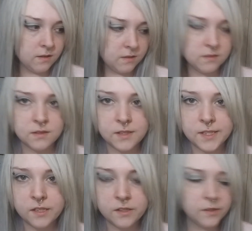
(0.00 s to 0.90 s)
That is
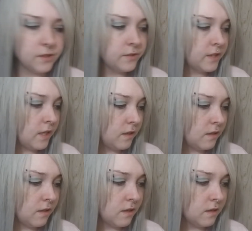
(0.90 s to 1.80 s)
their new
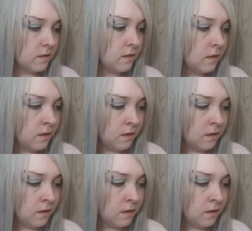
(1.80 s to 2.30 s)
tank and